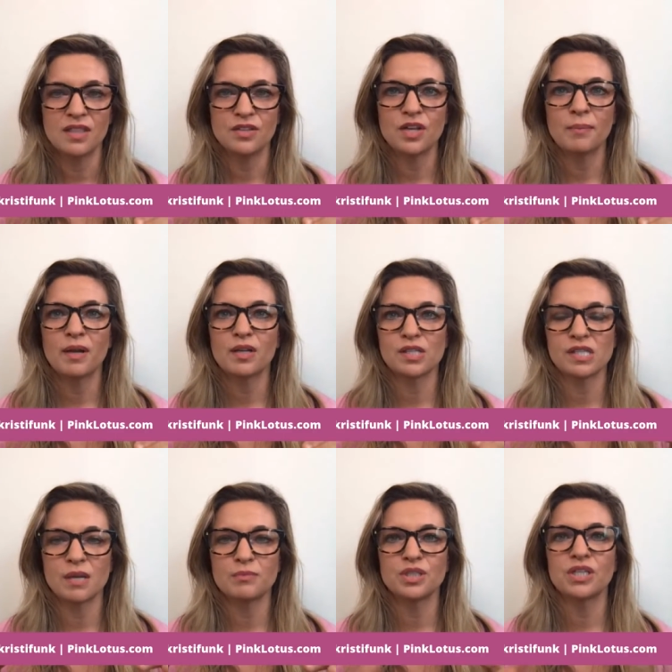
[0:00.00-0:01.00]
they're talking about
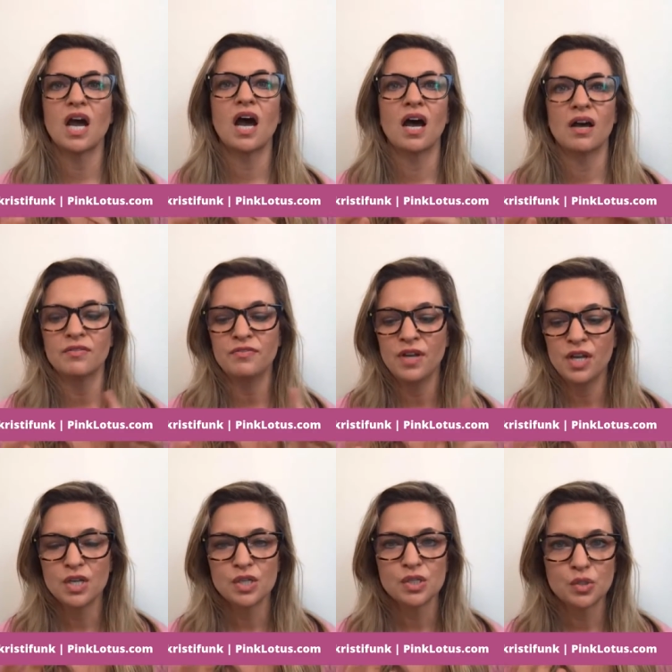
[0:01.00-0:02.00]
consumption of
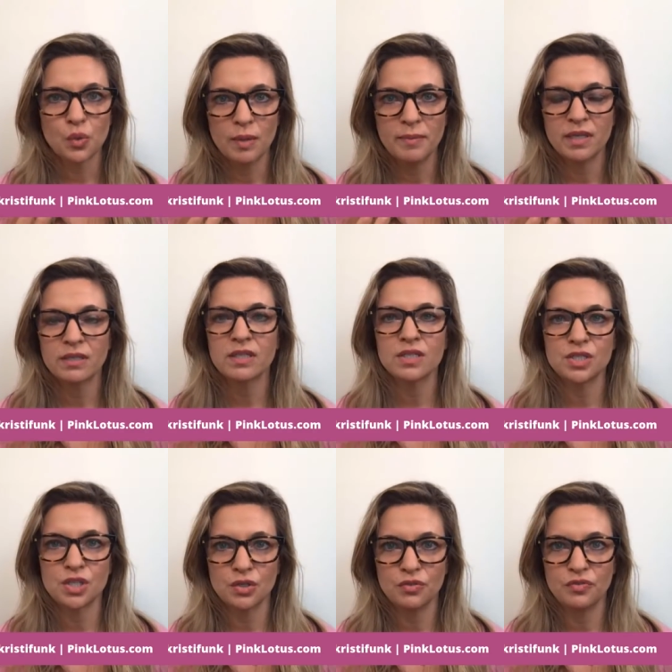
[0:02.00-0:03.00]
soy milk,
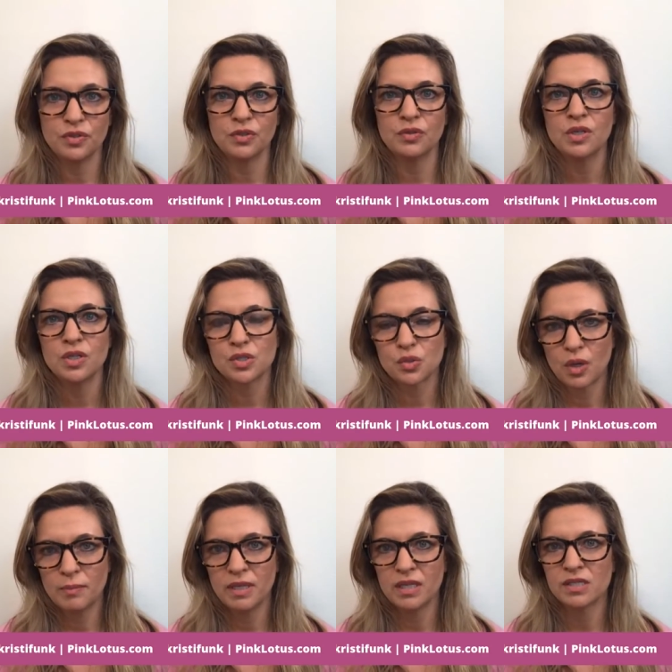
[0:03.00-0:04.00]
tofu,
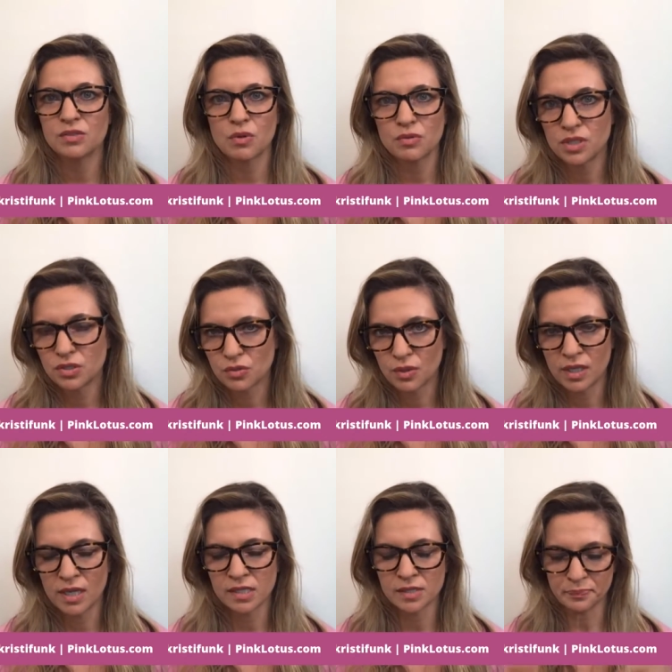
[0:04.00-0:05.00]
soybeans, roasted soy
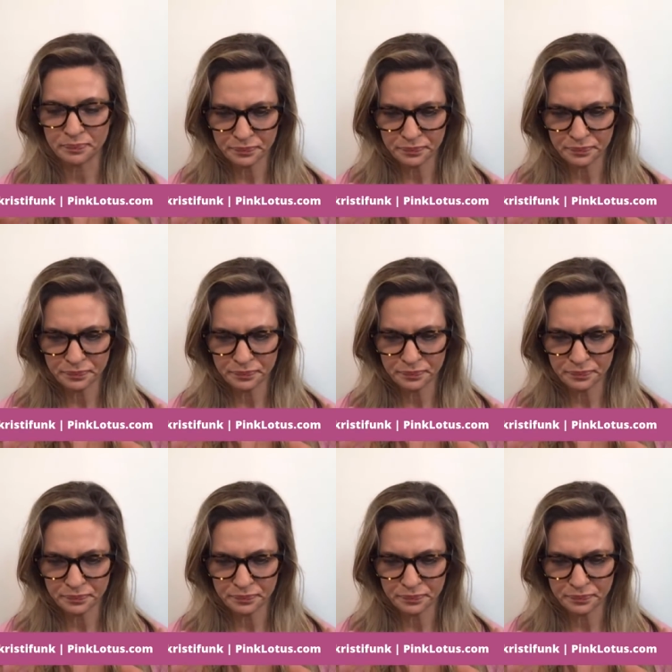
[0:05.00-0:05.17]
nuts.